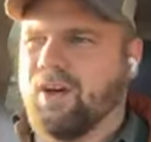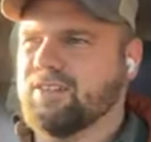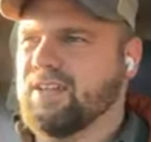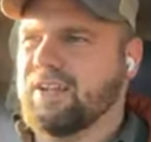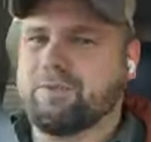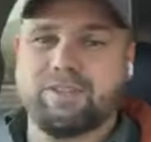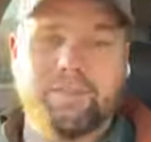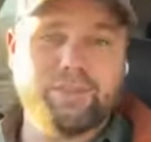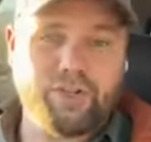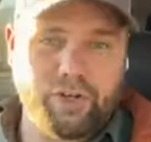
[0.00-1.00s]
in contact with
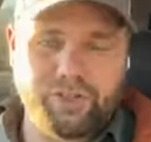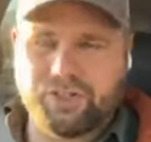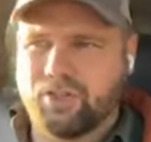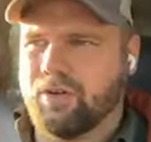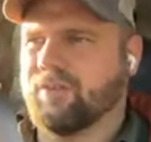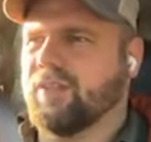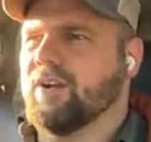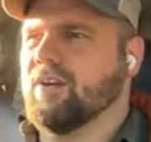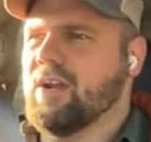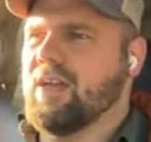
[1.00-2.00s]
several churches over
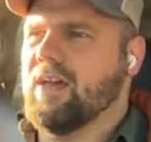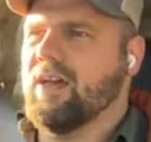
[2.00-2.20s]
there,